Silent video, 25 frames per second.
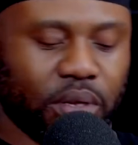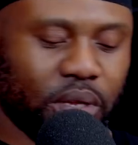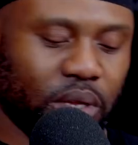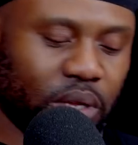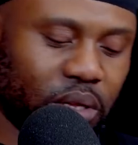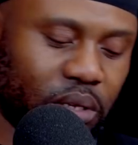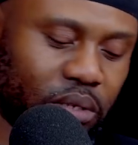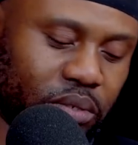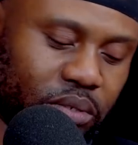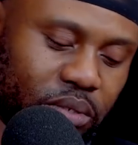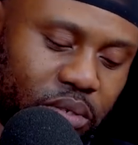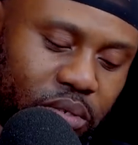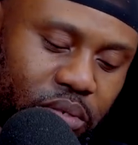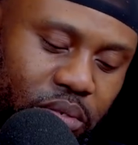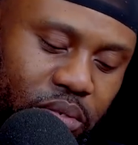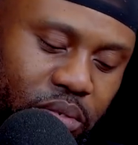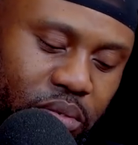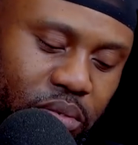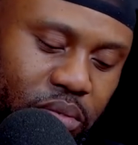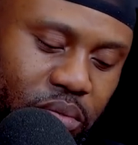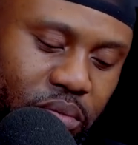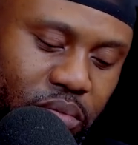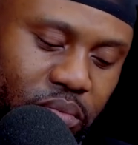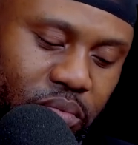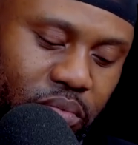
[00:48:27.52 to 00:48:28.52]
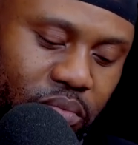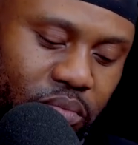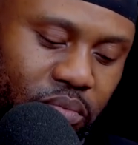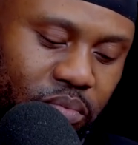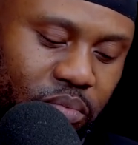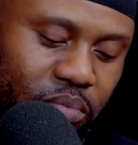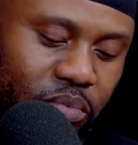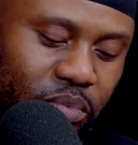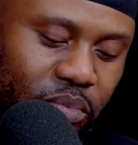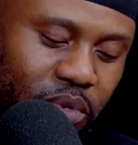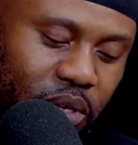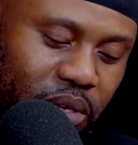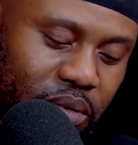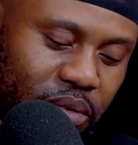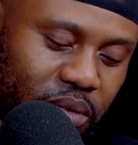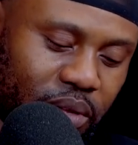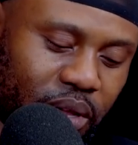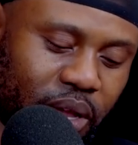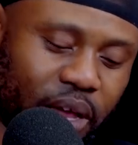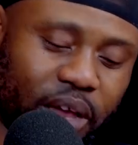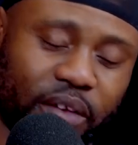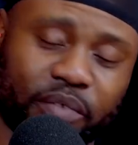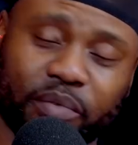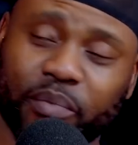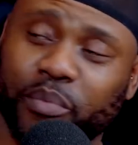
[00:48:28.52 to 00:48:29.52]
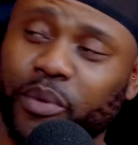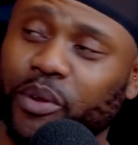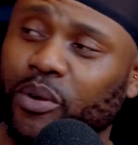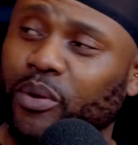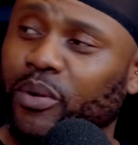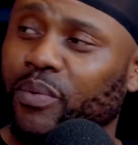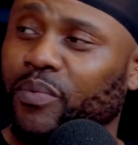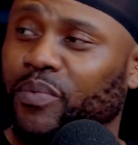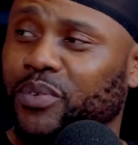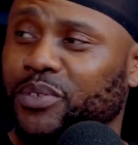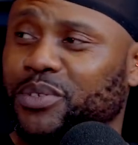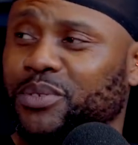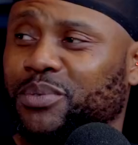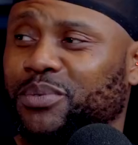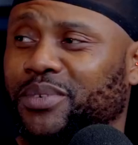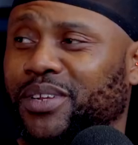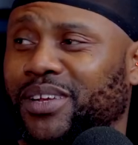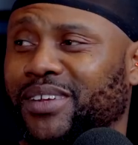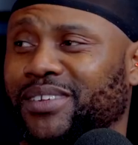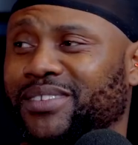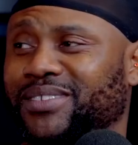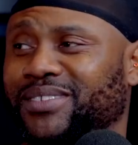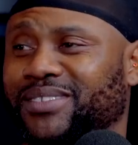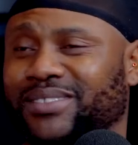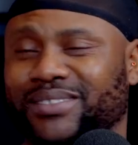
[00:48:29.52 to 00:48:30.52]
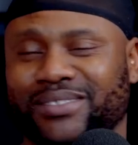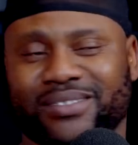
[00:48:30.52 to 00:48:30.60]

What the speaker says: Hey, dog. I haven't been home for 2 days.